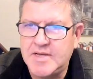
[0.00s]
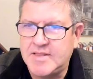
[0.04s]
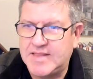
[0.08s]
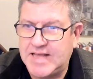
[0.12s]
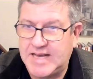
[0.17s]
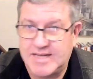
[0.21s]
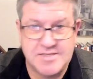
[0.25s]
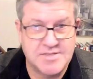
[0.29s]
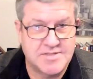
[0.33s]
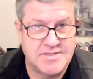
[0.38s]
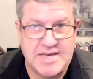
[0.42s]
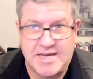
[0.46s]

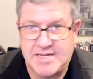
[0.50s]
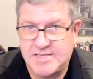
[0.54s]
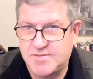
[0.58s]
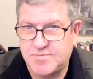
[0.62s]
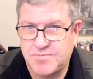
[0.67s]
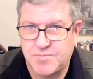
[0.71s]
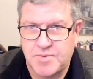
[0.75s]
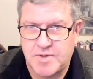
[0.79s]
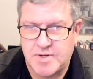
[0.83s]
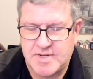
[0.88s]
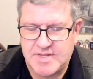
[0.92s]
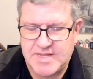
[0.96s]
that
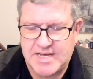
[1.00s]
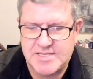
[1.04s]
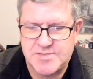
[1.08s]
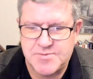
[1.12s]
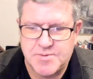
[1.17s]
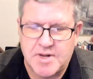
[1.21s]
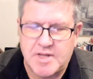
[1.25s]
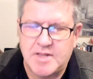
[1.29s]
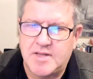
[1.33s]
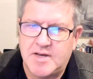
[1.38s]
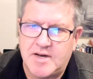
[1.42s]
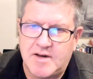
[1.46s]
that's what that's
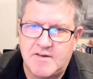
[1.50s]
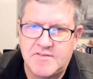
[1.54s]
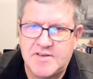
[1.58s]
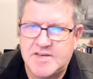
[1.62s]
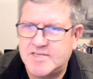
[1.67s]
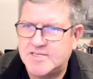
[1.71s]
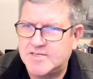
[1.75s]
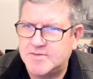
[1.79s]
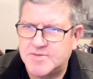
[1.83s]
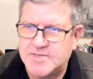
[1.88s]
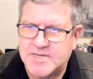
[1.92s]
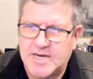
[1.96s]
what I loved
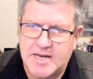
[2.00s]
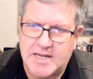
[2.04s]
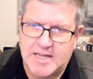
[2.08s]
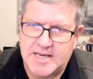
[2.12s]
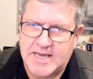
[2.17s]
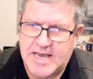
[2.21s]
because it was kind of